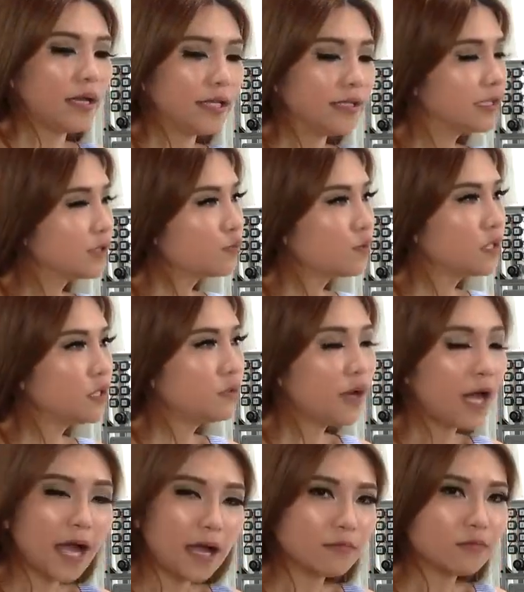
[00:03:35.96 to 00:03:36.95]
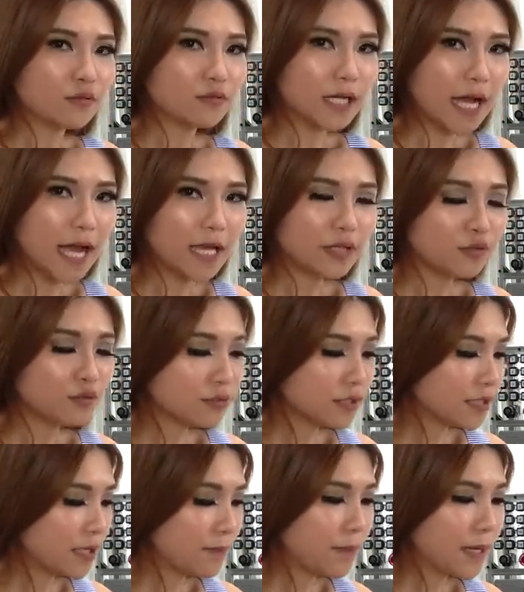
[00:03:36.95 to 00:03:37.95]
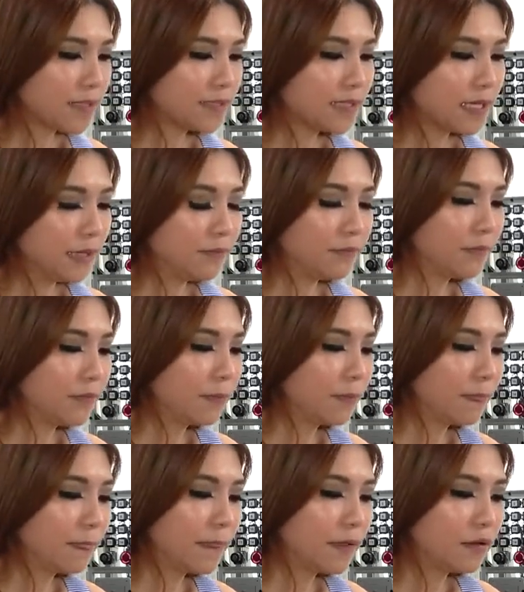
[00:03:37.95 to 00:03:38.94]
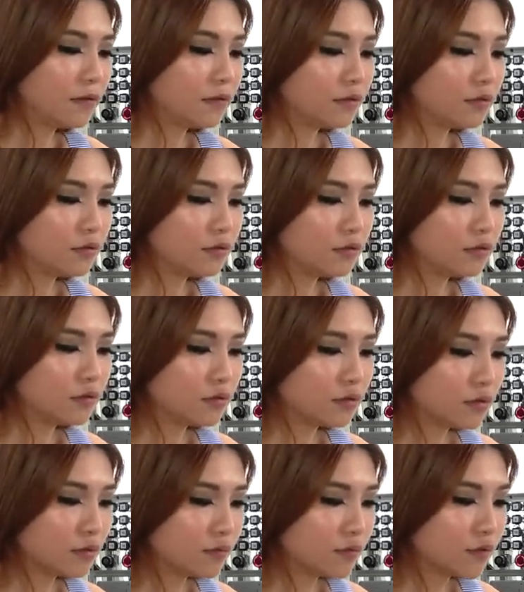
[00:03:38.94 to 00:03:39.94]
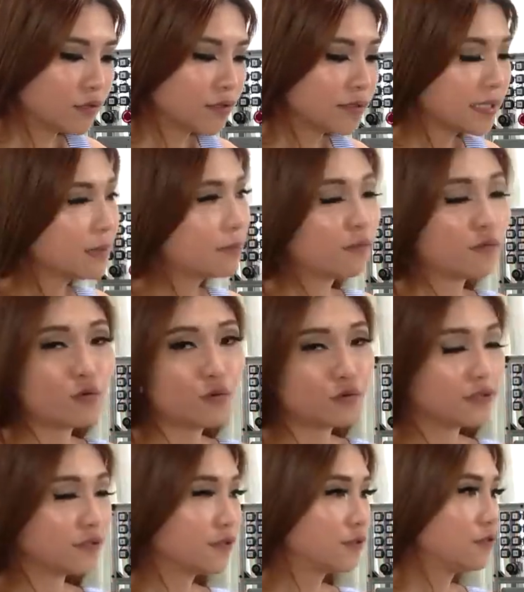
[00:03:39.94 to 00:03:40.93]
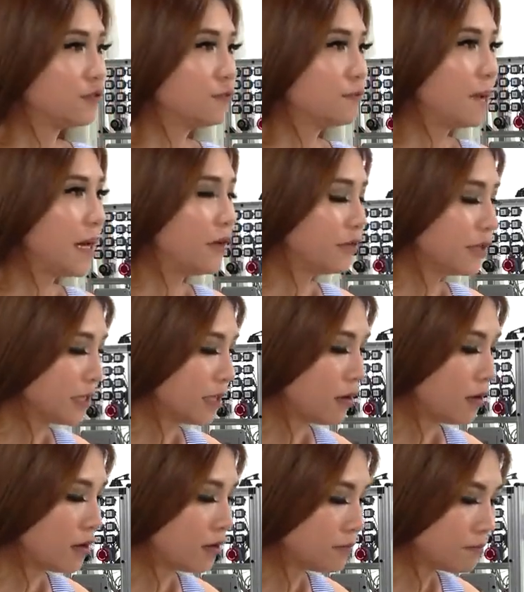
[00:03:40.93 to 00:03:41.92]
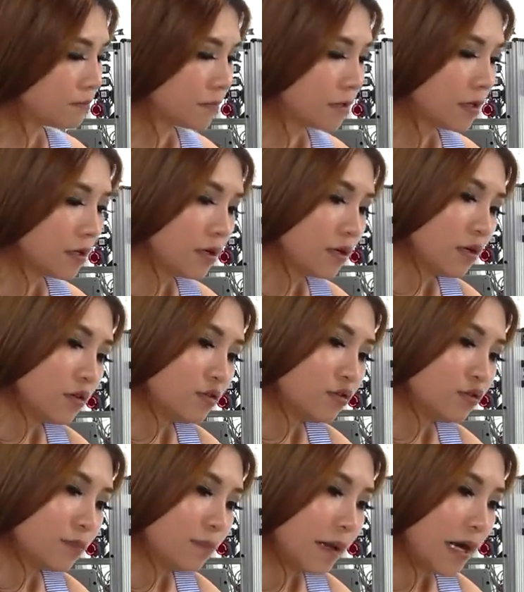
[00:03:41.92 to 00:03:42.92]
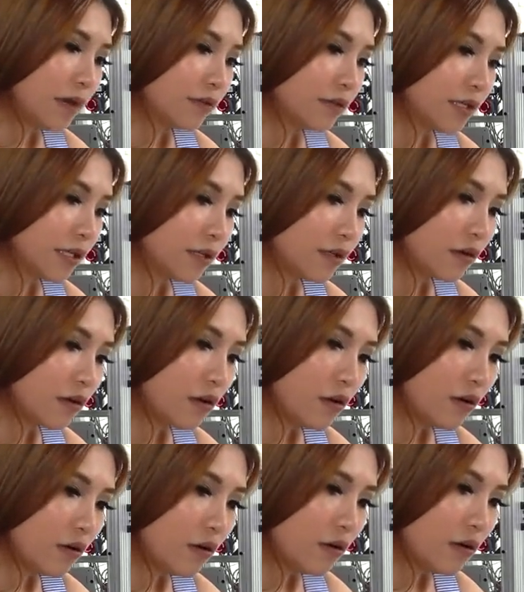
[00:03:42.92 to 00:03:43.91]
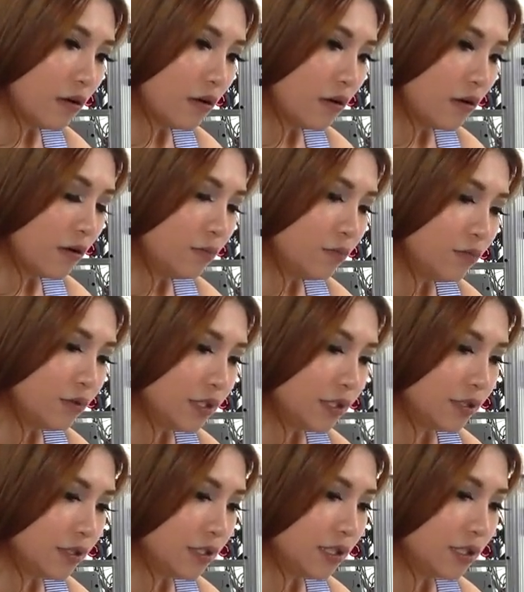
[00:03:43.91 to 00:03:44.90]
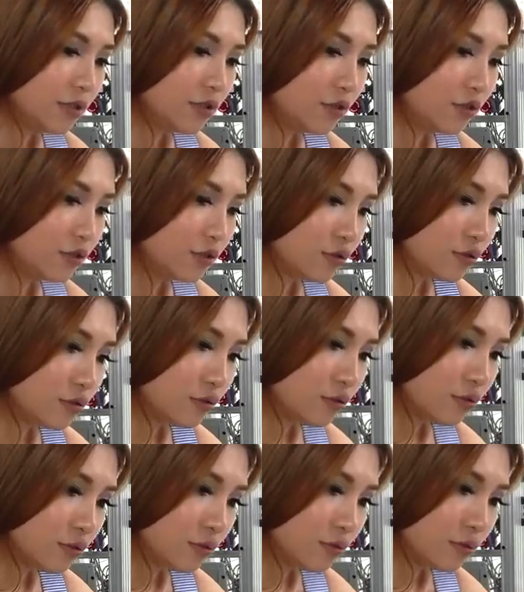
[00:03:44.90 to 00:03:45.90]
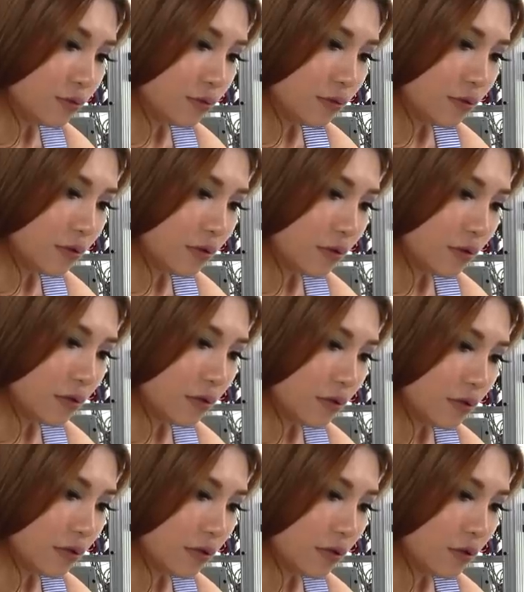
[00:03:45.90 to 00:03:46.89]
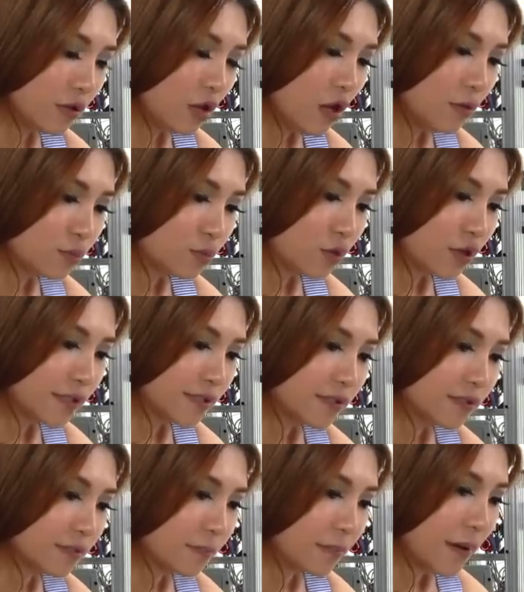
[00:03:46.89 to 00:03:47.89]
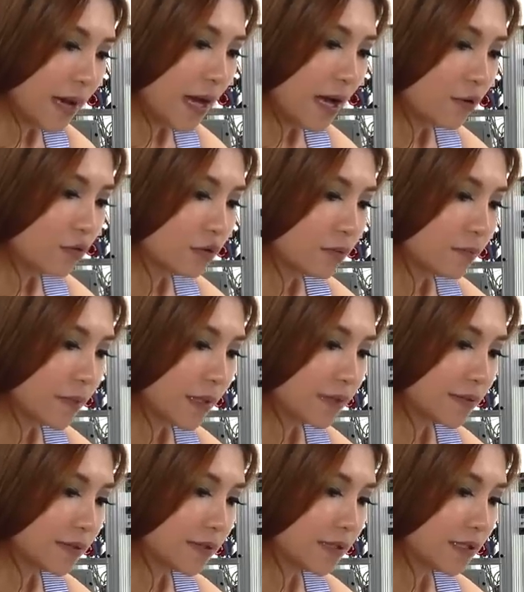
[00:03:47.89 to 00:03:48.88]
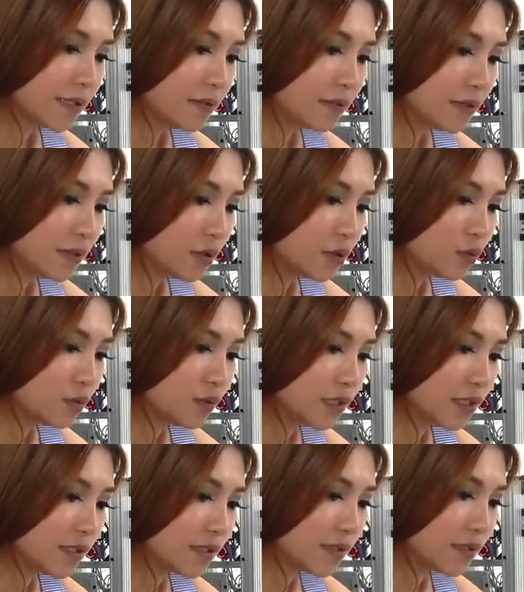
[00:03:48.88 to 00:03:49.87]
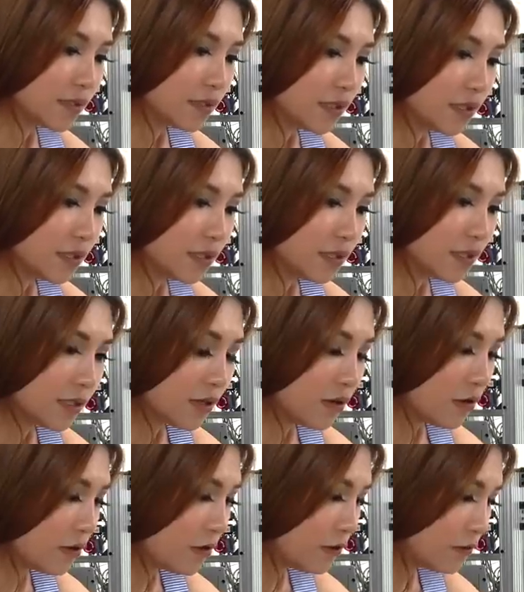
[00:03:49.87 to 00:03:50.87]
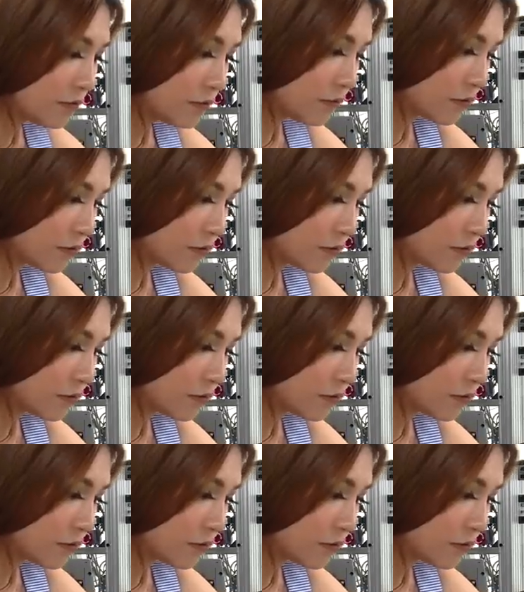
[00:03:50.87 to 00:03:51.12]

In this video, I will guide you step by step. So the first step, of course, to power it on. To power it on, we need to long press the power button until we see it on.